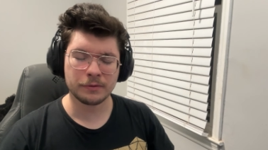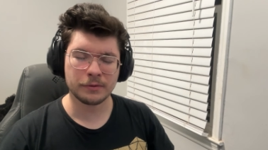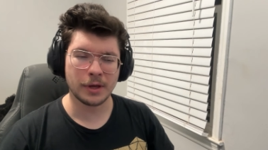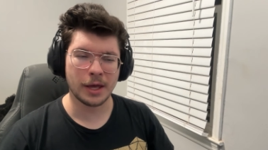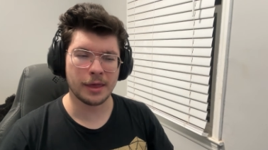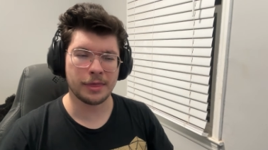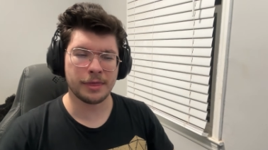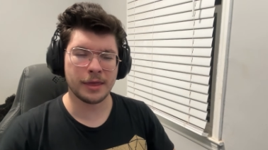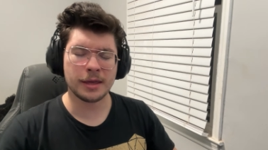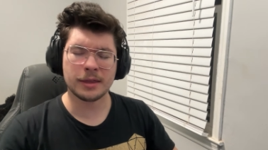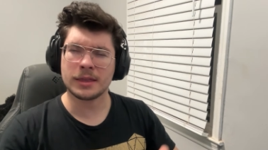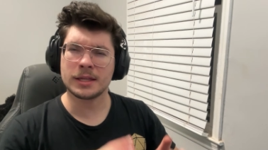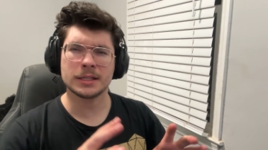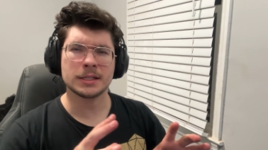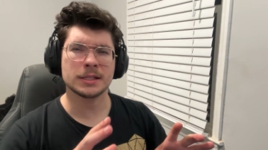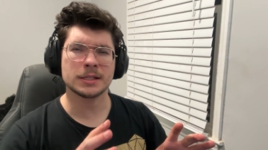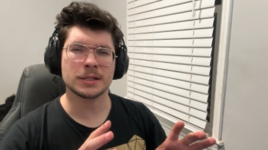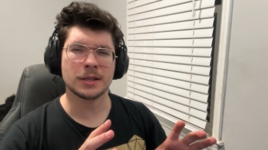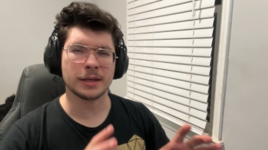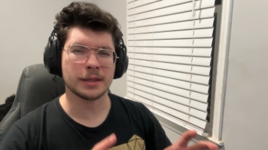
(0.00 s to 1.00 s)
I think this
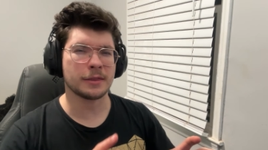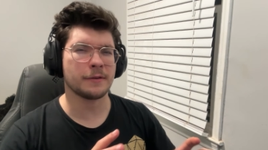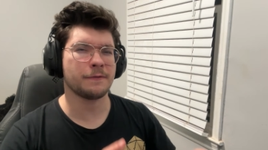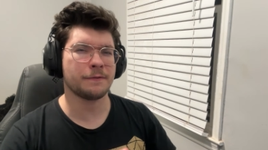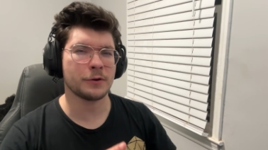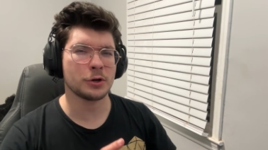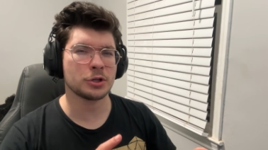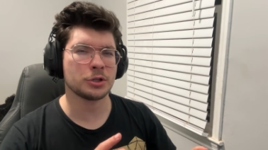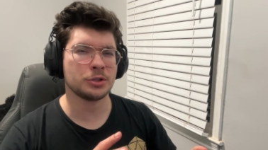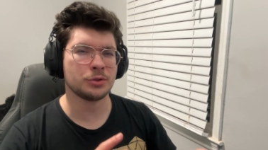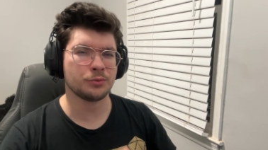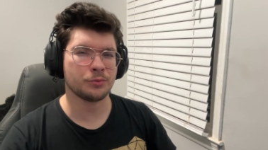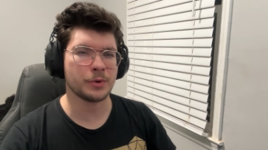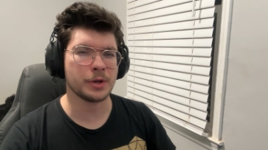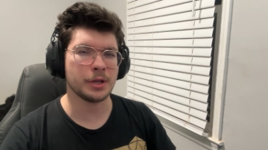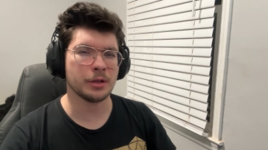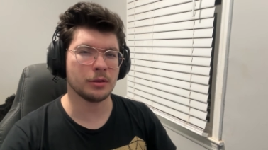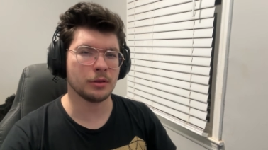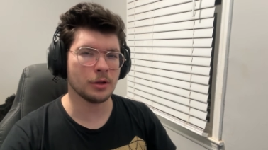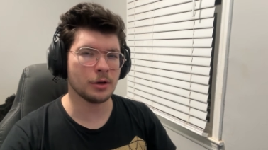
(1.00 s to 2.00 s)
is like the first
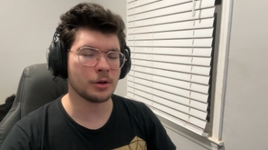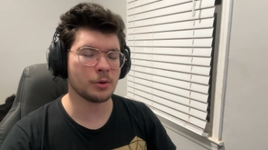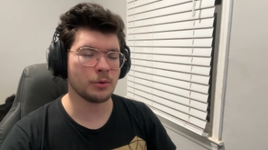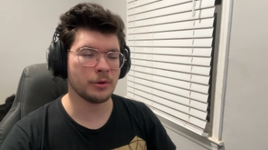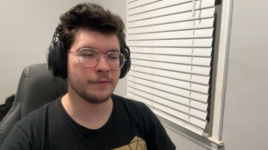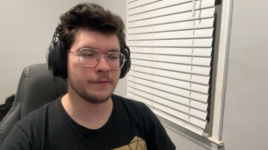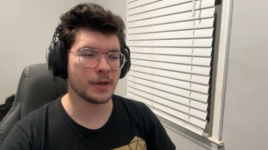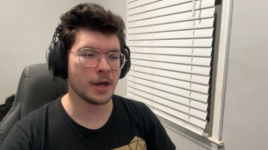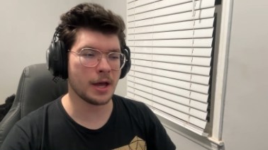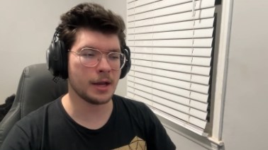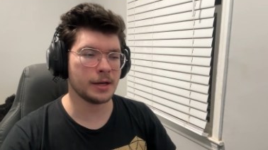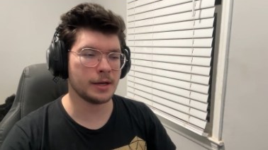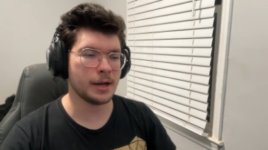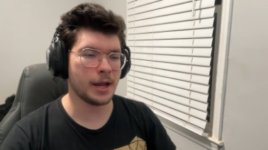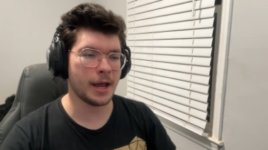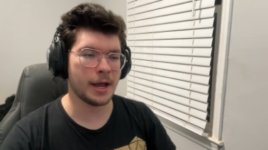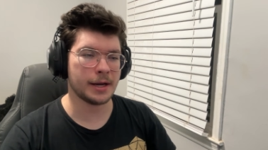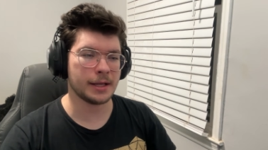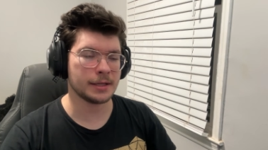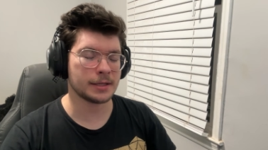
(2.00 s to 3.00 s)
real look we've gotten
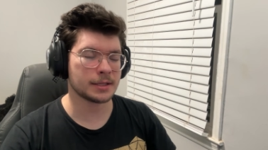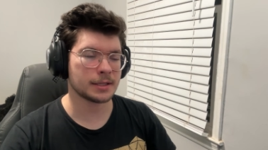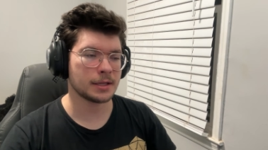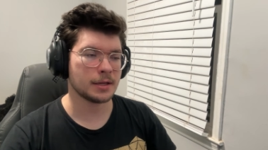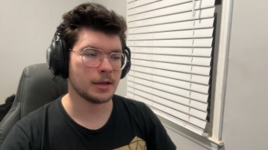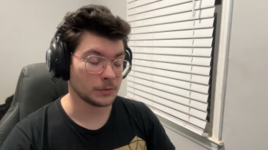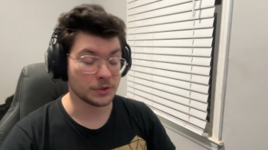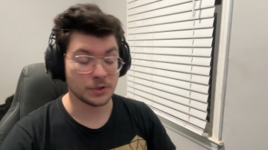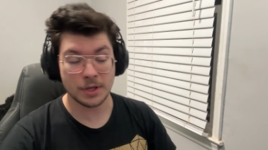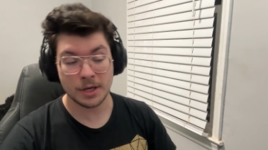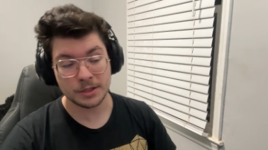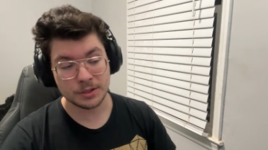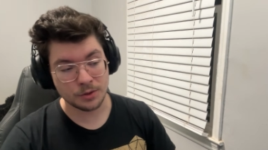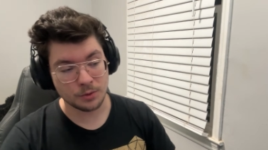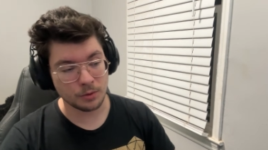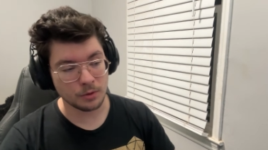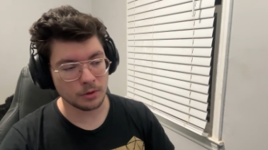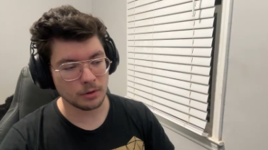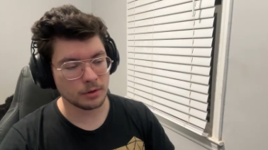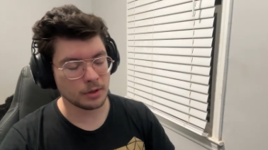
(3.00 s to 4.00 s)
at it, so that's
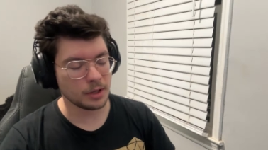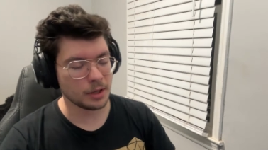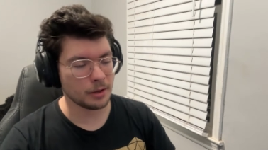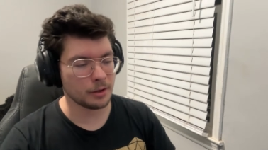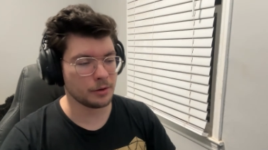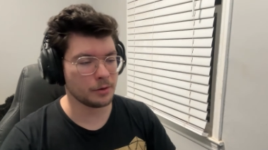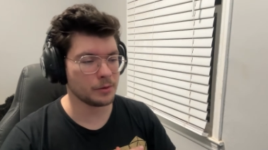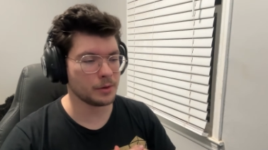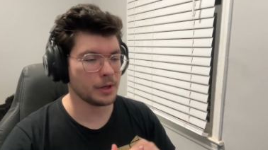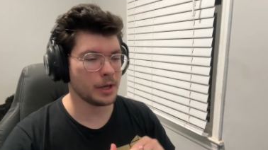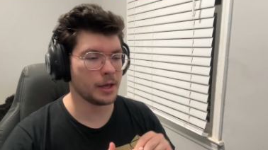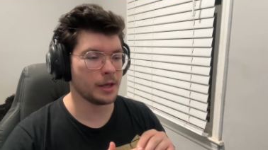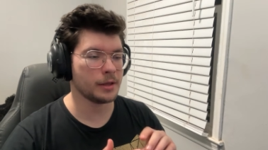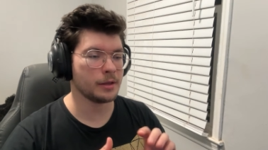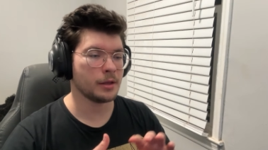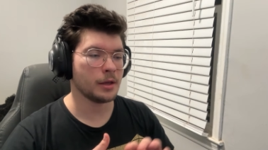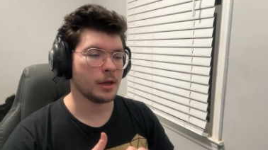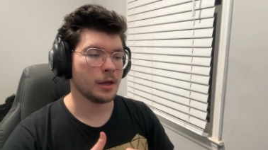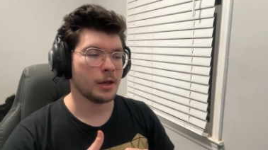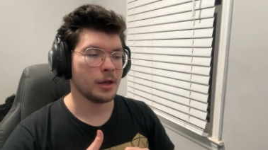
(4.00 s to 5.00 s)
cool. Uh, uh,
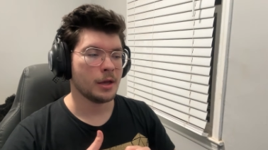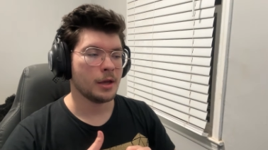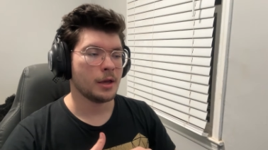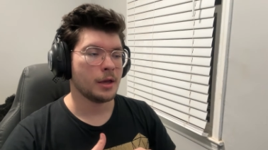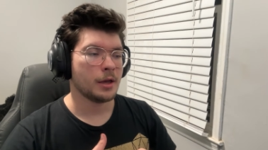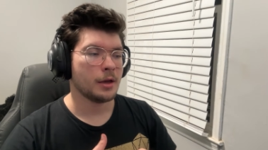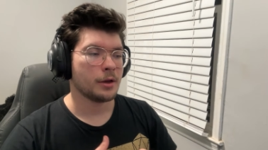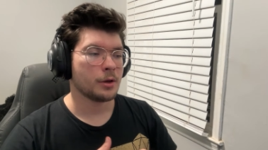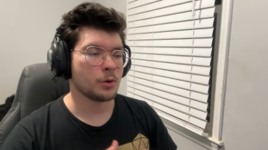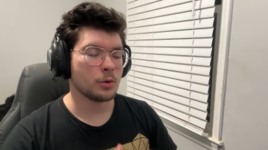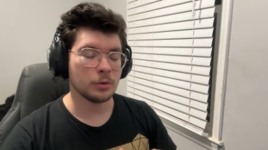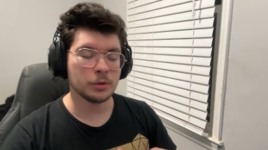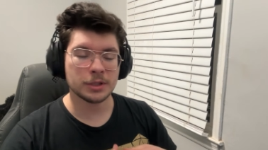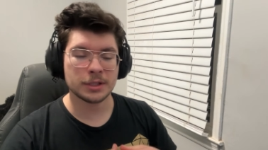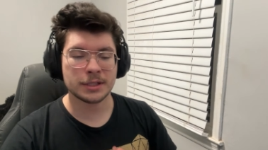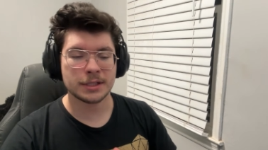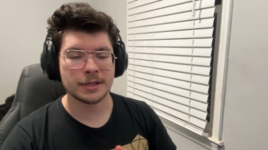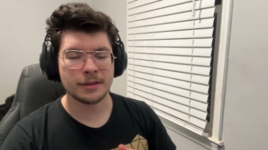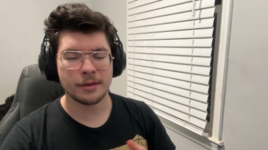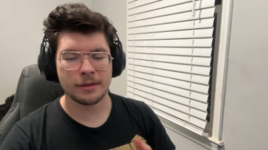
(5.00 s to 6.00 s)
cool to
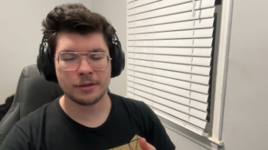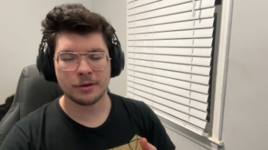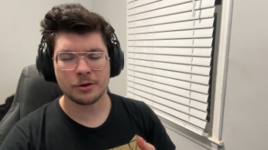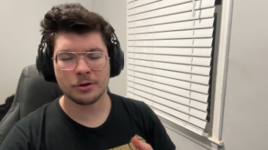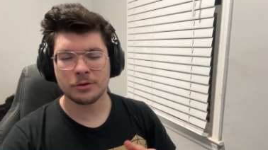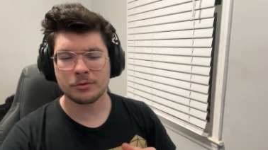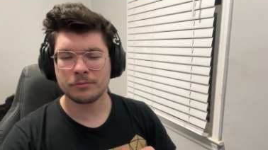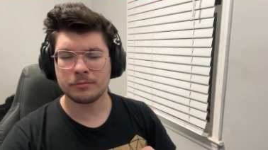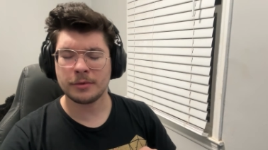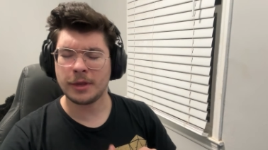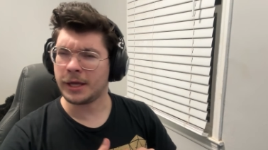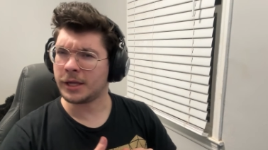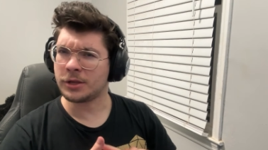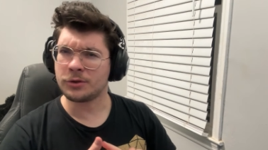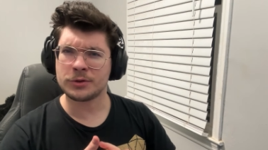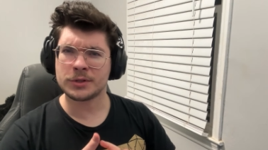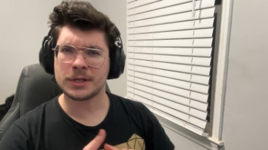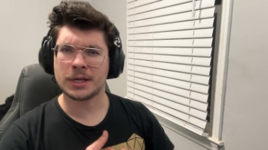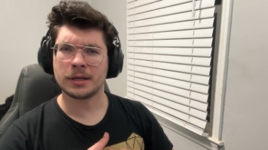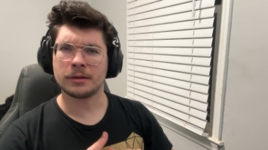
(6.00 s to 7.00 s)
see that they're like
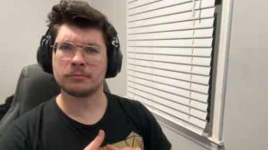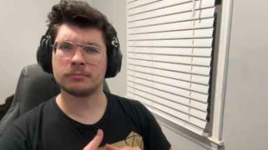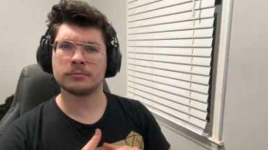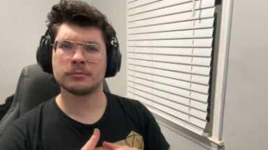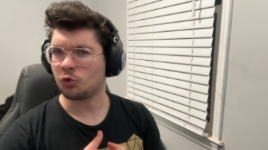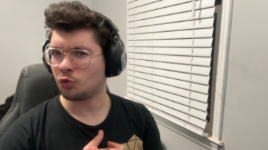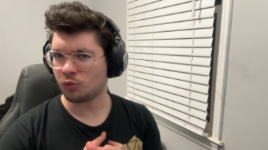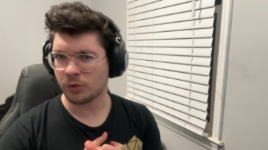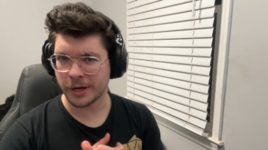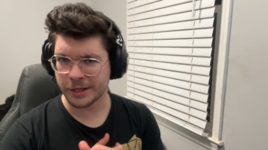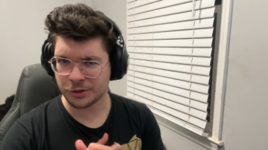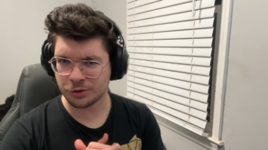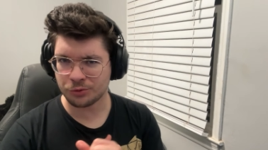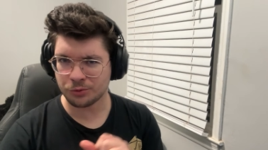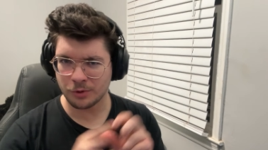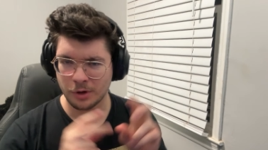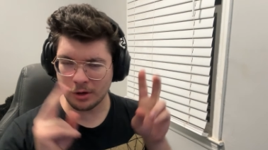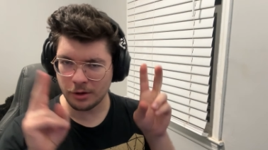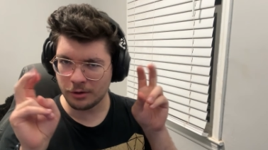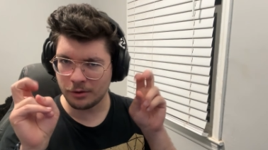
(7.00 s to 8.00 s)
using
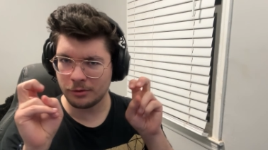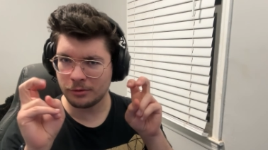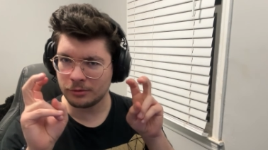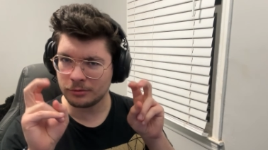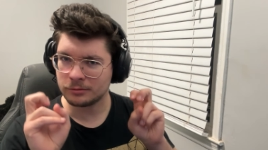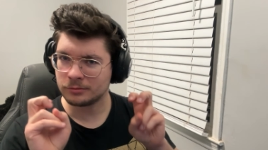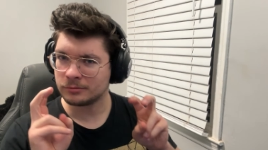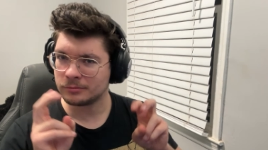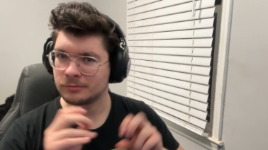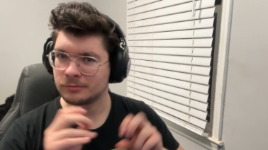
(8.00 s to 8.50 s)
retro